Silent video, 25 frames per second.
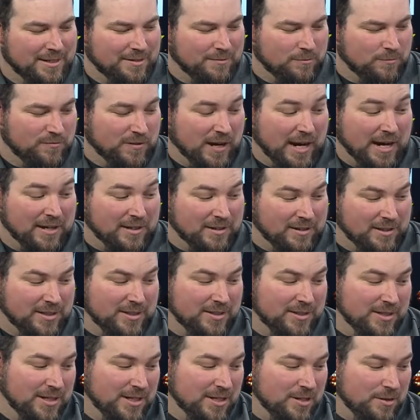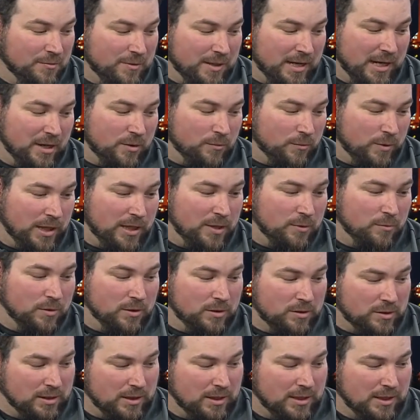Yeah. And finally, we got it right
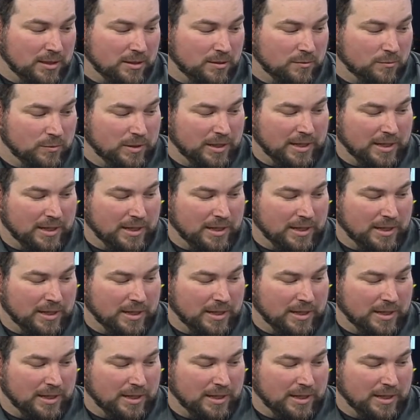with, uh,